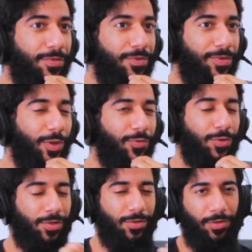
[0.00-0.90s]
even though, of
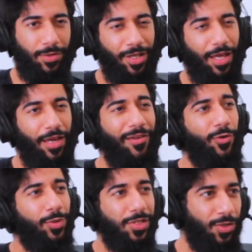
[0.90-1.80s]
course, like
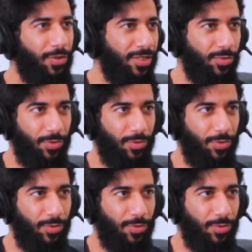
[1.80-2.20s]
everyone disagrees